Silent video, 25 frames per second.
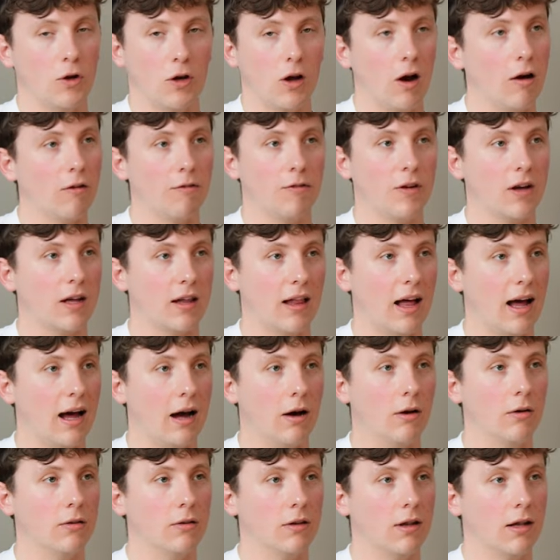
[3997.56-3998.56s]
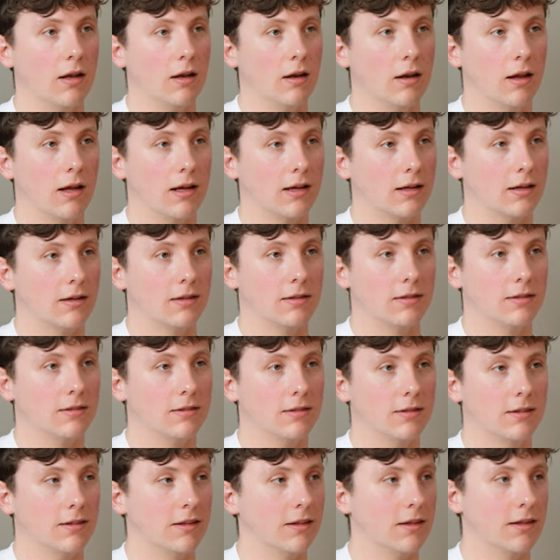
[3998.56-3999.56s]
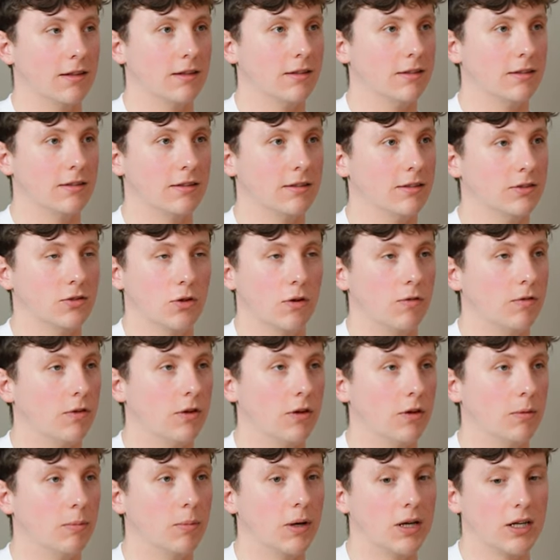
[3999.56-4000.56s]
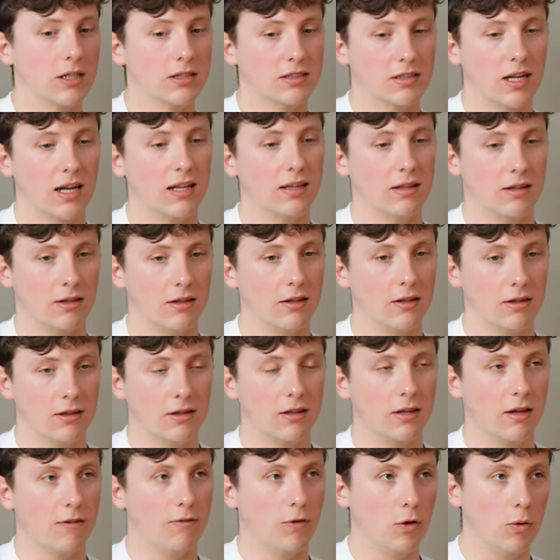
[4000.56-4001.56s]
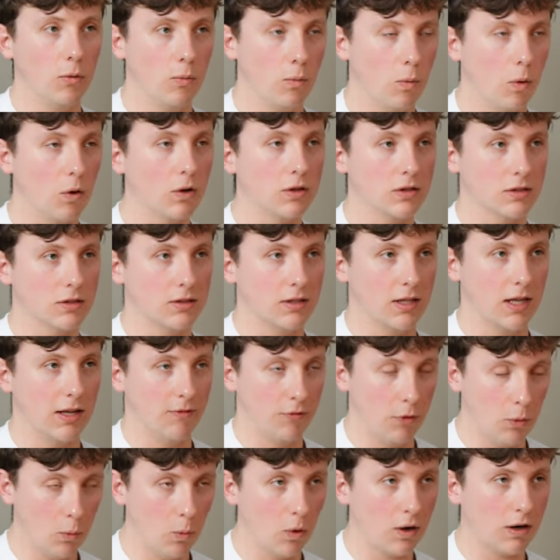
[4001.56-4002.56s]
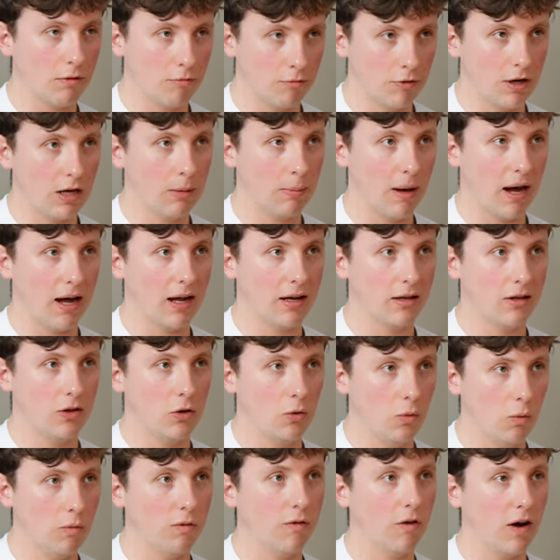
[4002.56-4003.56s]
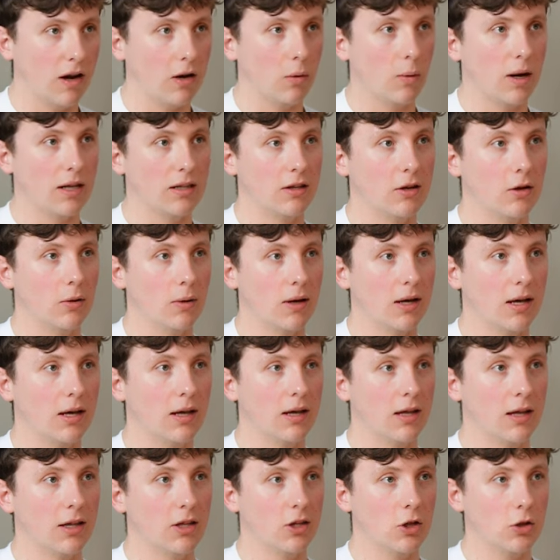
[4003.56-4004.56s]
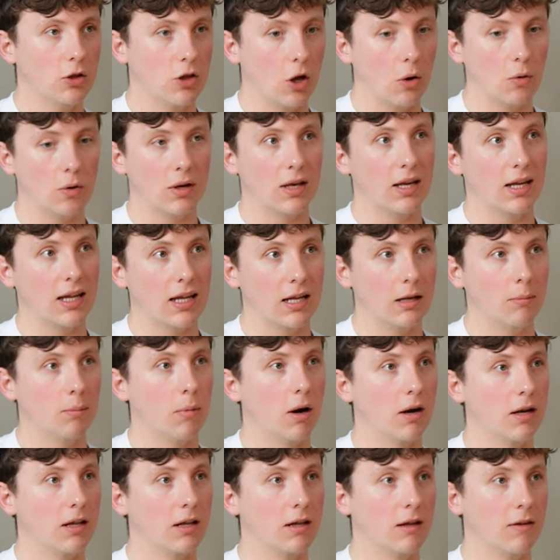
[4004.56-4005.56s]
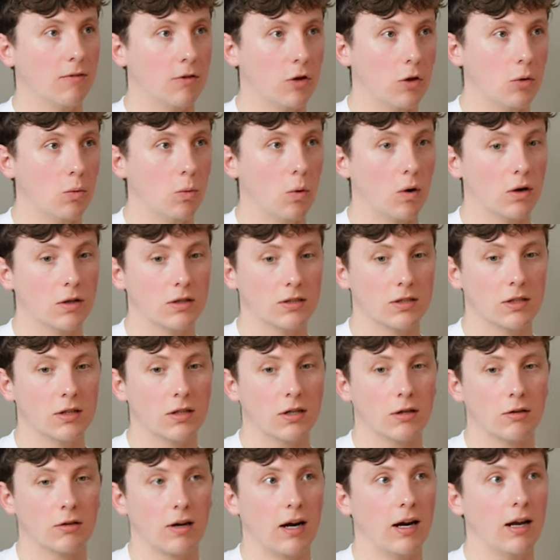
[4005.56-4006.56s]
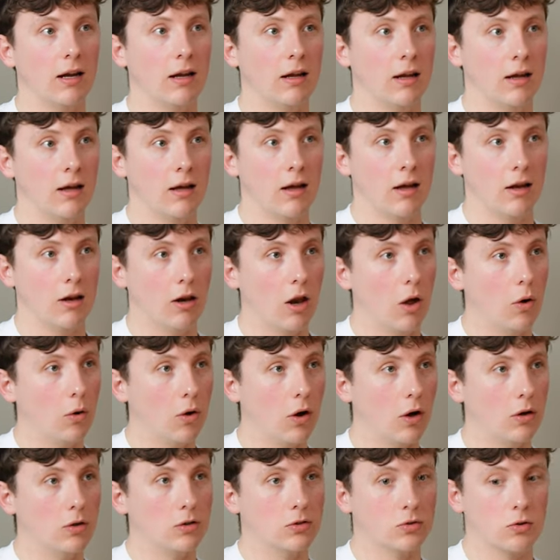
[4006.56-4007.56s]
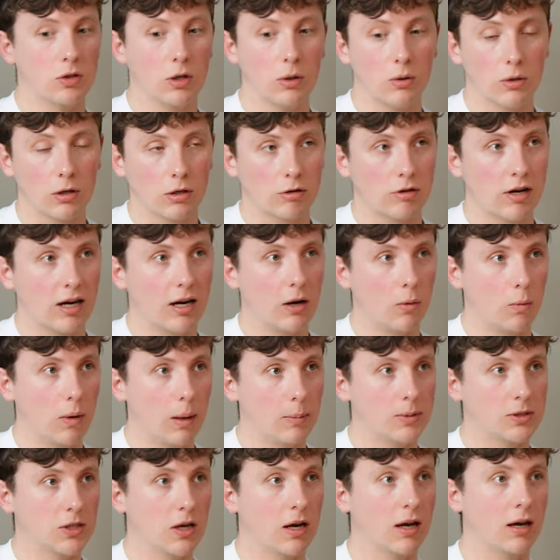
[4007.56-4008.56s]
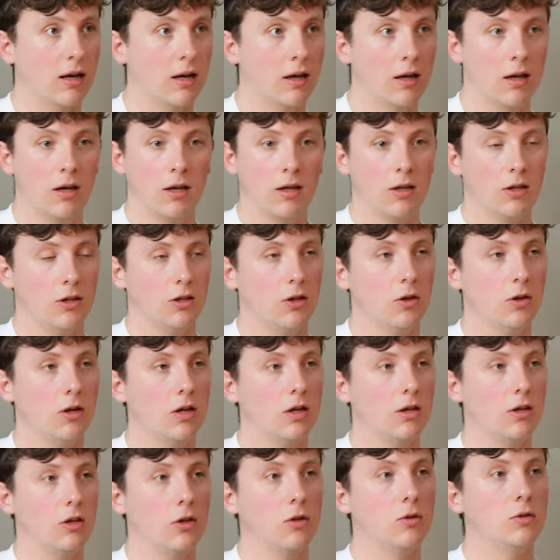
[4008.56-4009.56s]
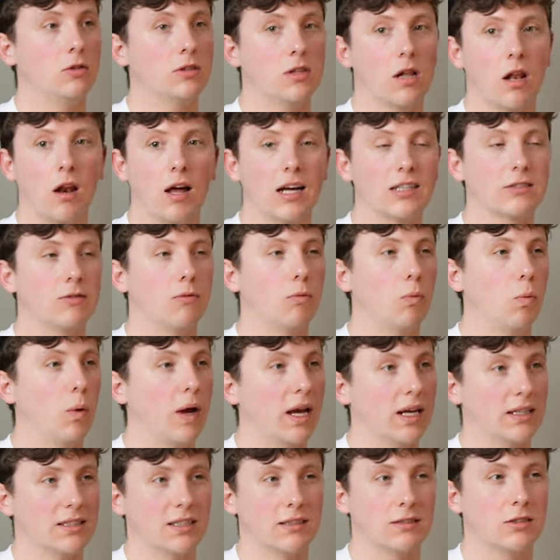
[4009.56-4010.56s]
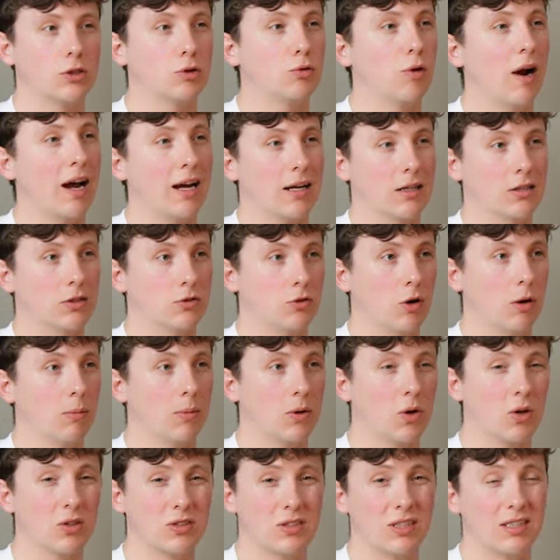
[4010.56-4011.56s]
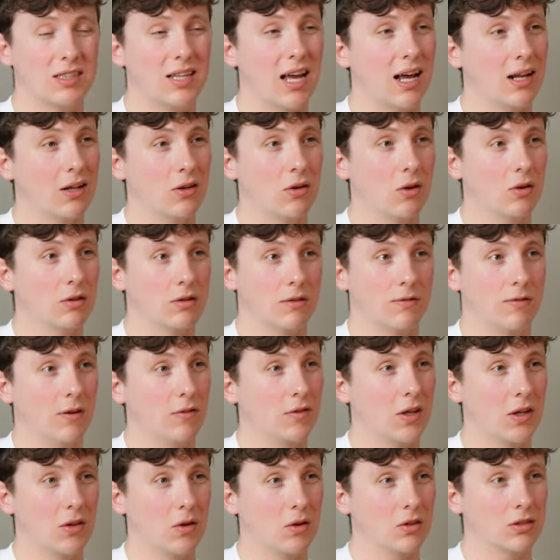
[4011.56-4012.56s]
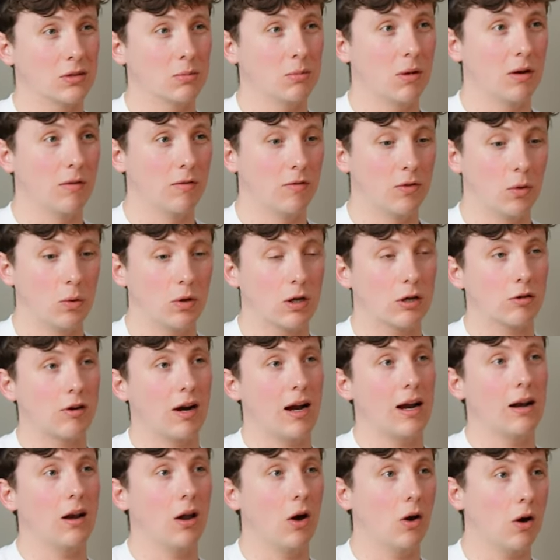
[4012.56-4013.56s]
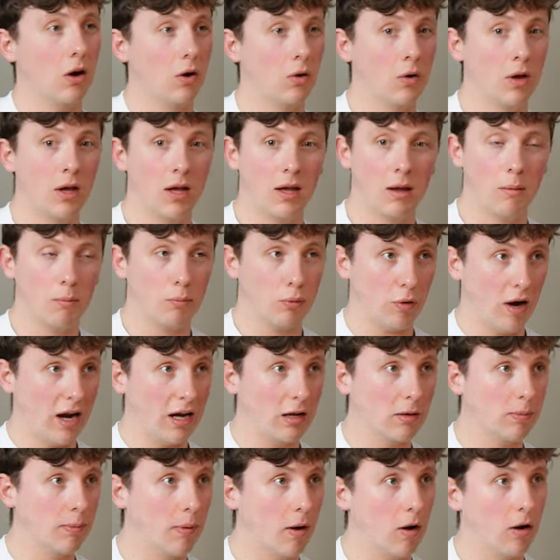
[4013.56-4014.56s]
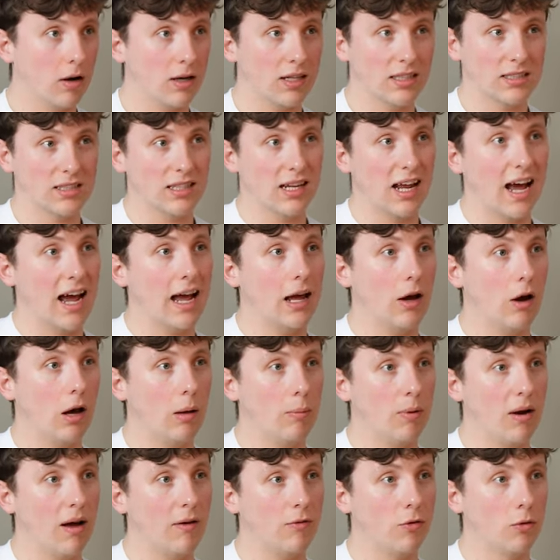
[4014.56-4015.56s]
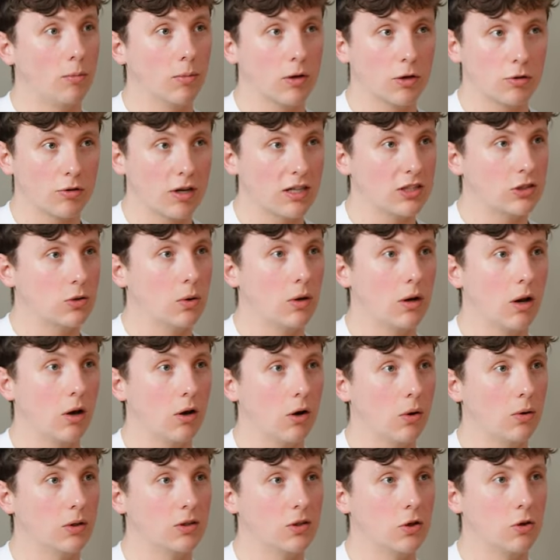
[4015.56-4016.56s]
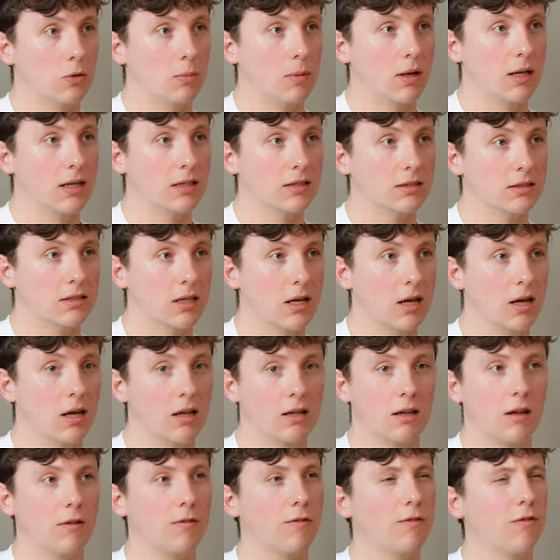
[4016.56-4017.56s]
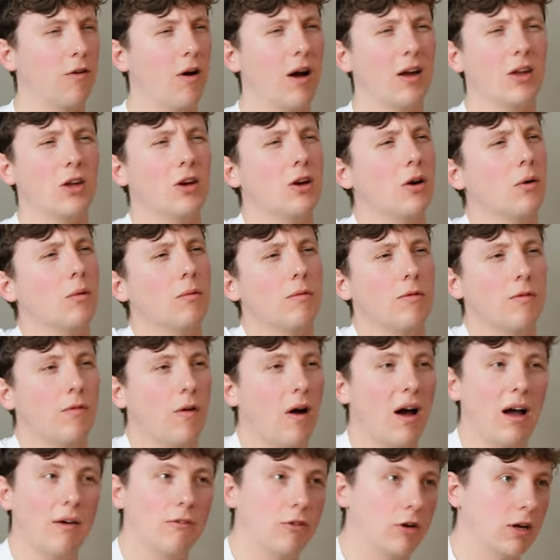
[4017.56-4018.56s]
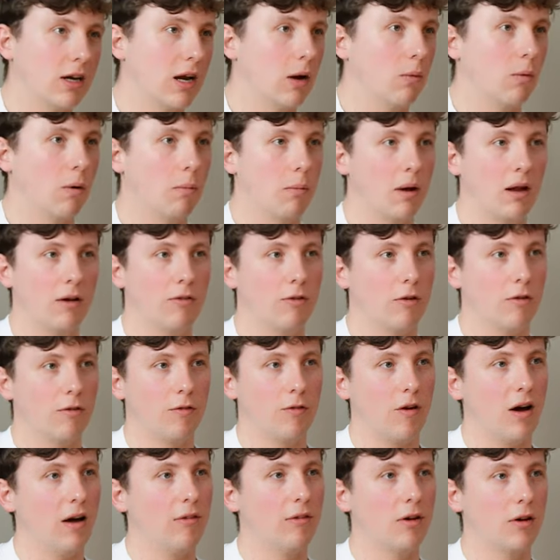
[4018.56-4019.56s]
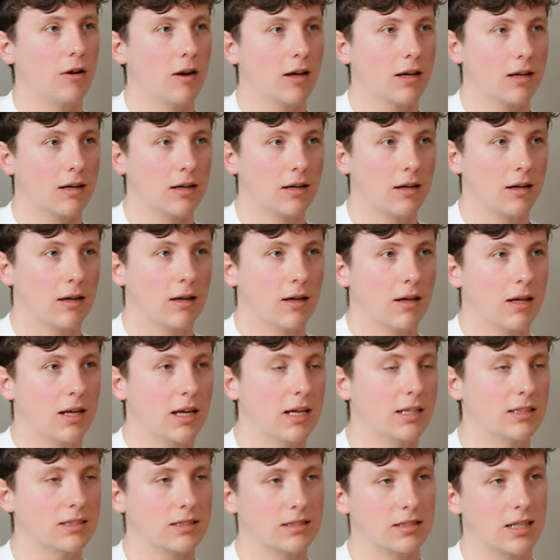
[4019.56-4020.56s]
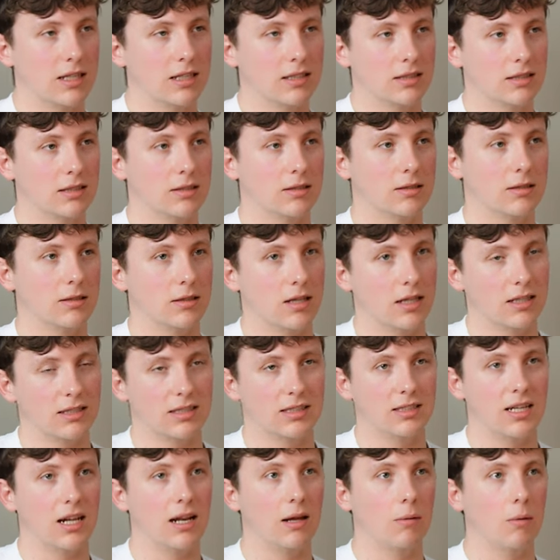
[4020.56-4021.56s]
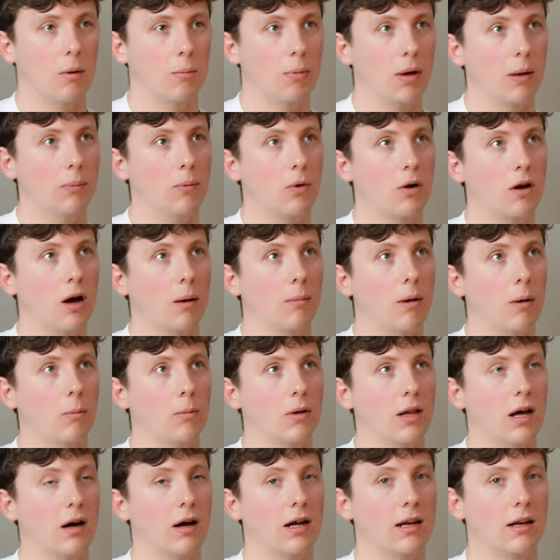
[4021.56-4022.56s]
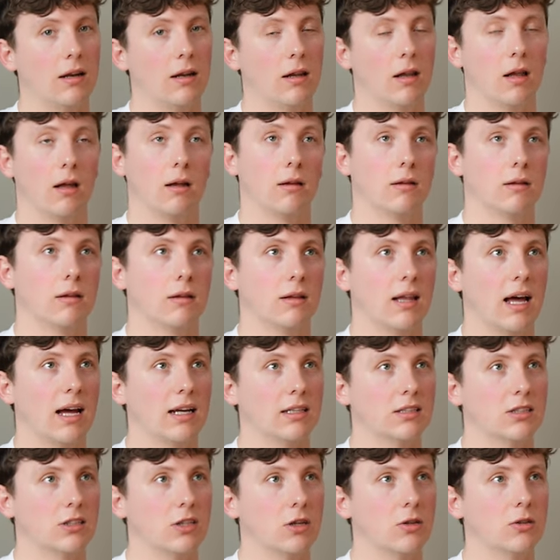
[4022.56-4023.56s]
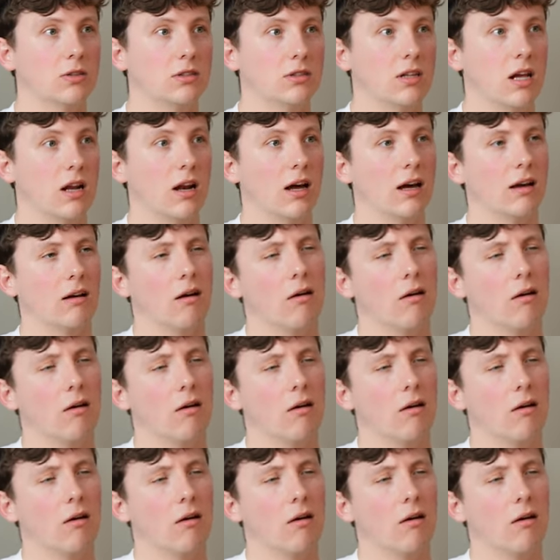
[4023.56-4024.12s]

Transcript: you can't figure that out, then like, it's not for you. It's not for you, because like, if you want it really bad, you will find a way to do it. Yeah. You don't need money. If you want to create logos or you want to create a website, you can use the likes of Wix. It's drag and drop. It costs you $10, $15 a month. You want to create a logo. Brandmark is an AI platform. Creates you a logo in 2 minutes. You can go on Fiverr and get one made for a fiver. Like it's silly when people come up with that excuse and they're like,